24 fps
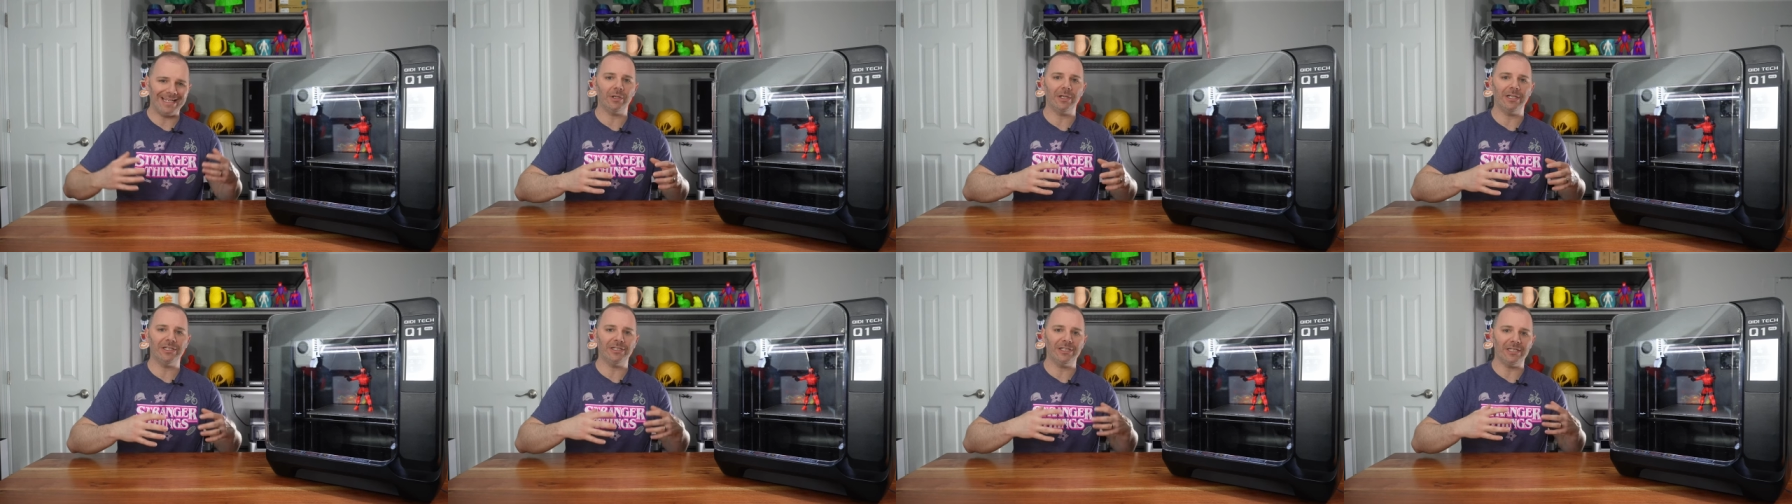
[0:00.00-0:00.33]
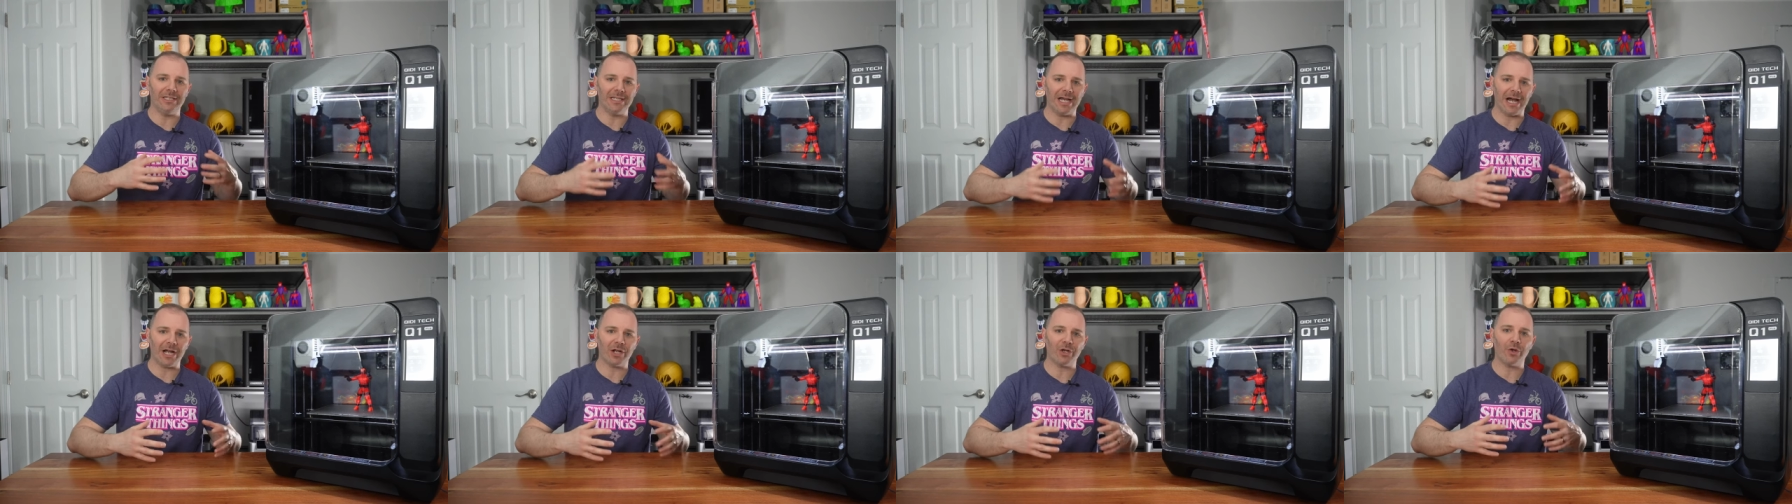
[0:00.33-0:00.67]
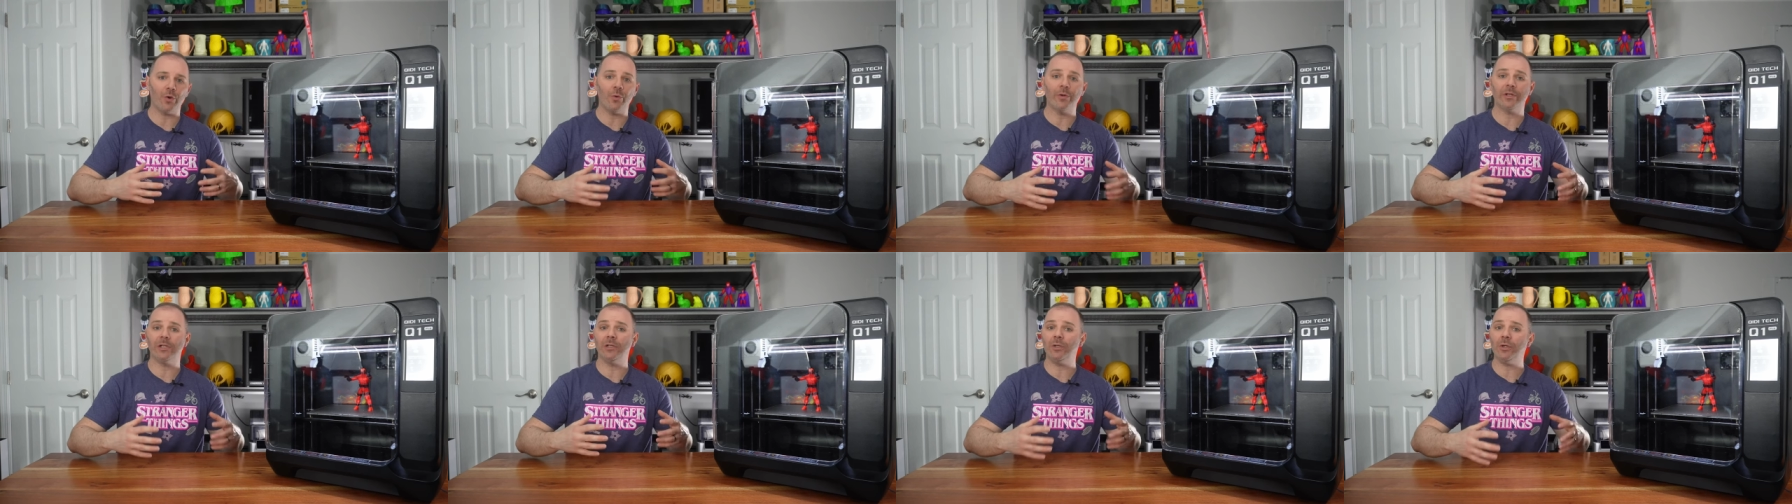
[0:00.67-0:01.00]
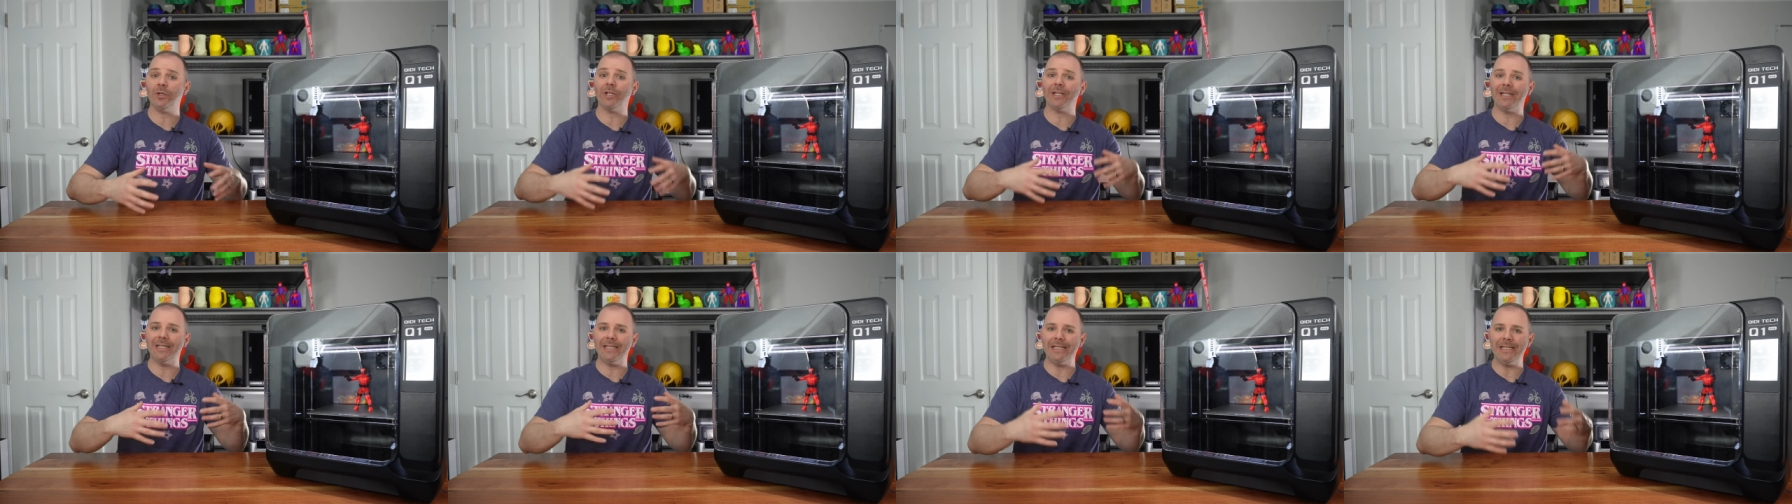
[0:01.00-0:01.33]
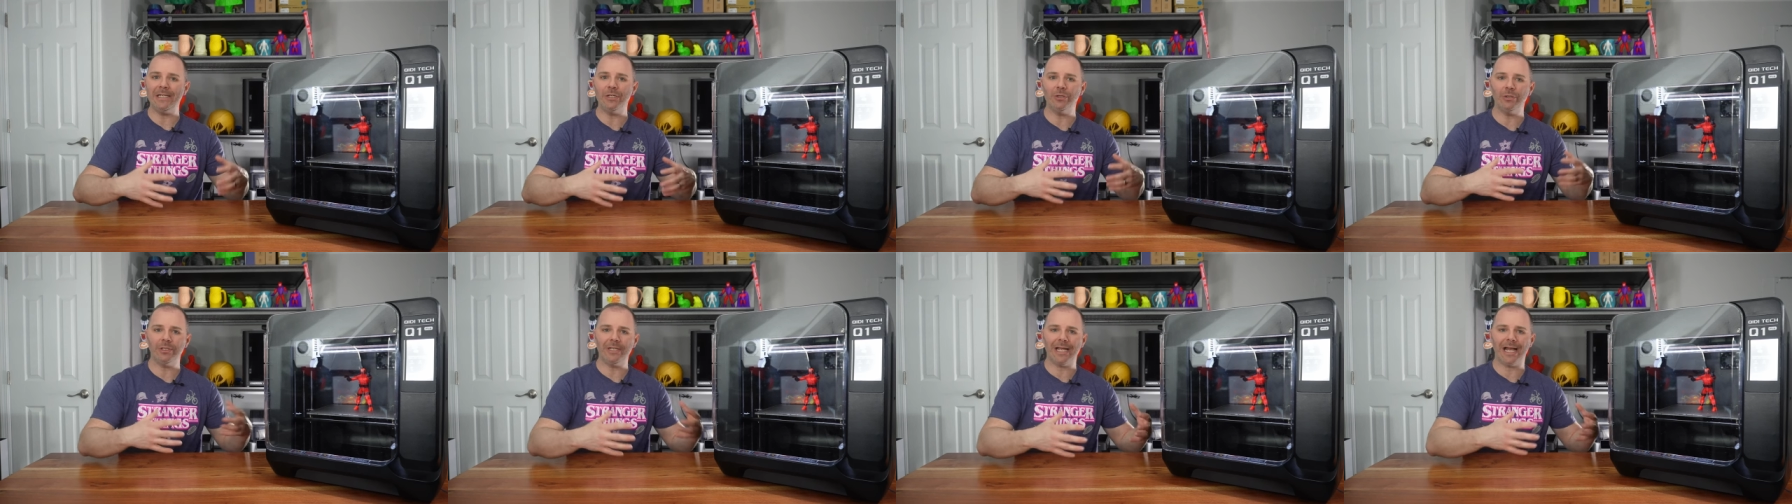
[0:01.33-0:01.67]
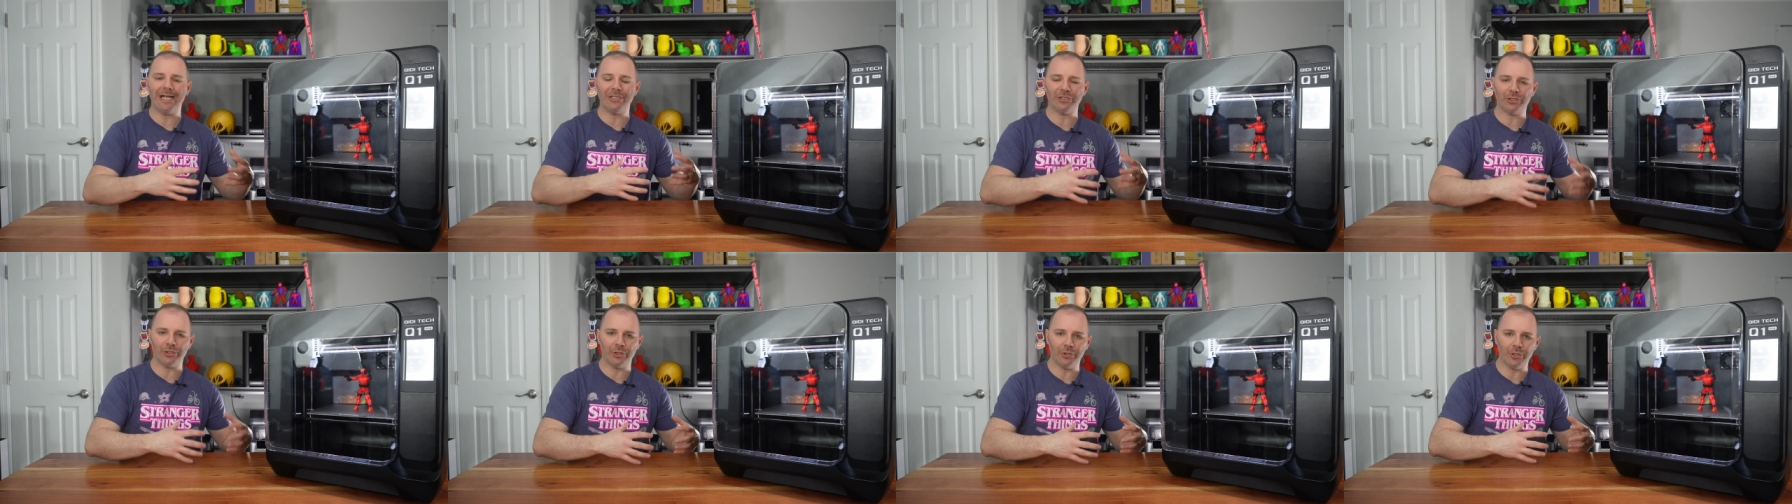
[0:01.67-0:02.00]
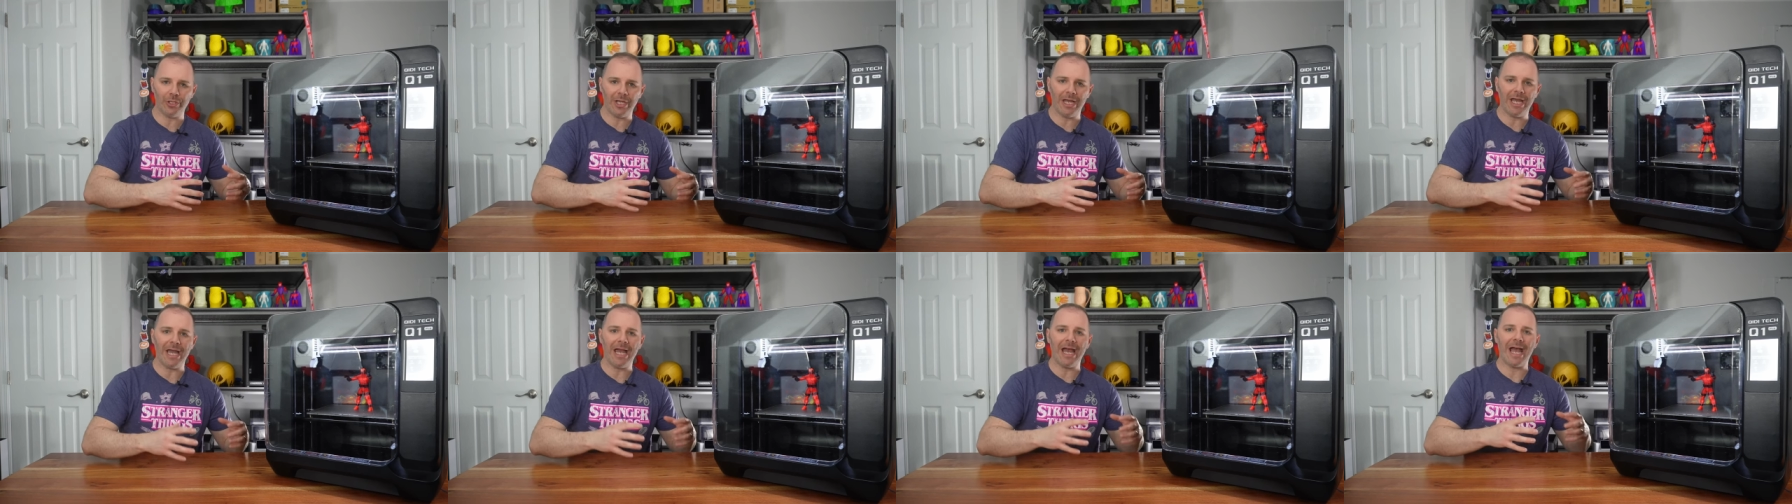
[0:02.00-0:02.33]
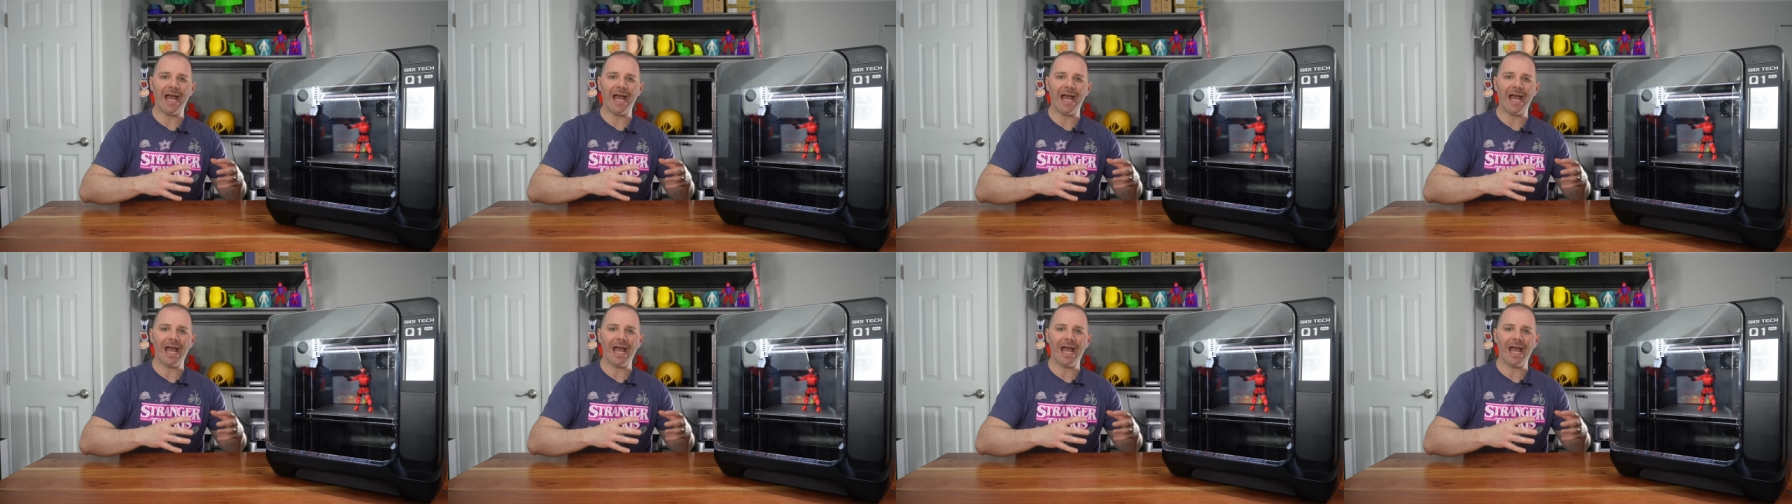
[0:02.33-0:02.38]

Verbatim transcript: is not going to look nearly as good